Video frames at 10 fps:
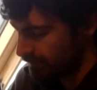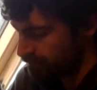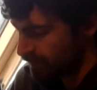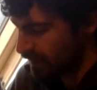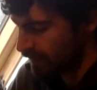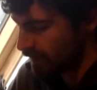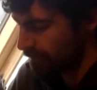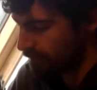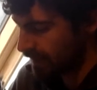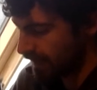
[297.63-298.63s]

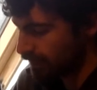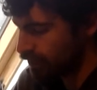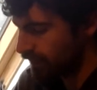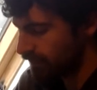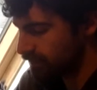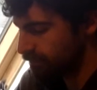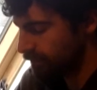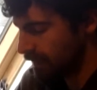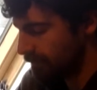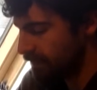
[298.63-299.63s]
And actually, it's
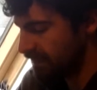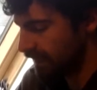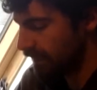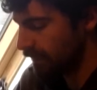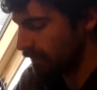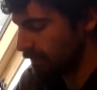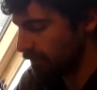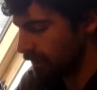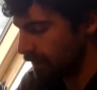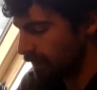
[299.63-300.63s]
In particular,
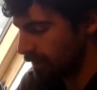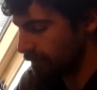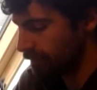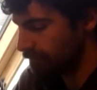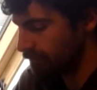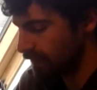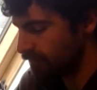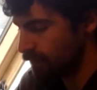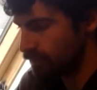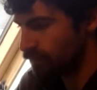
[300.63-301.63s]
even
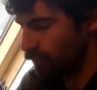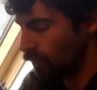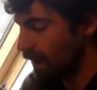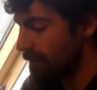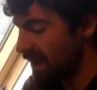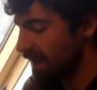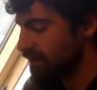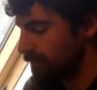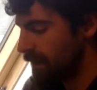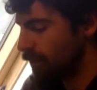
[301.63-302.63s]
though it's for M&S,
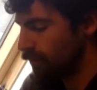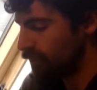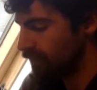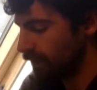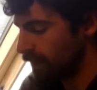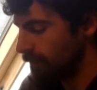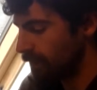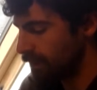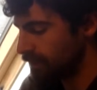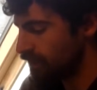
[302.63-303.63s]
the people who've done it are
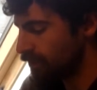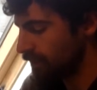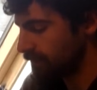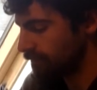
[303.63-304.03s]
Burn-Stewart.